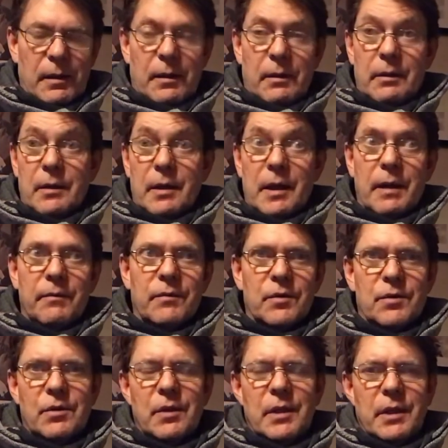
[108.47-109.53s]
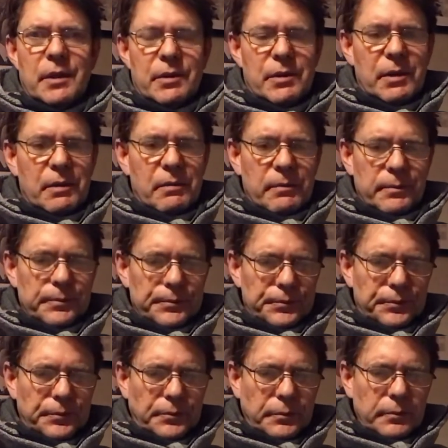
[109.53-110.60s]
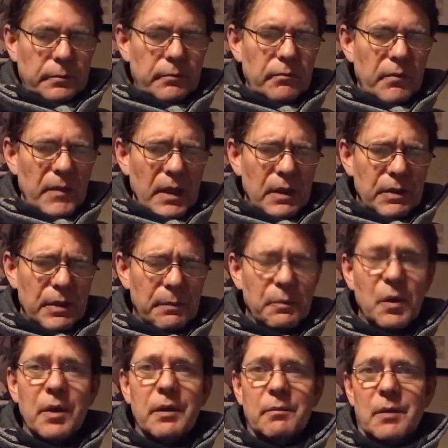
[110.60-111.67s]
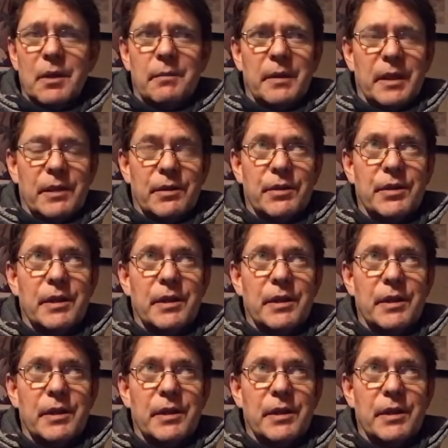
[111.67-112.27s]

that I haven't tried. So at some point I'm going to make a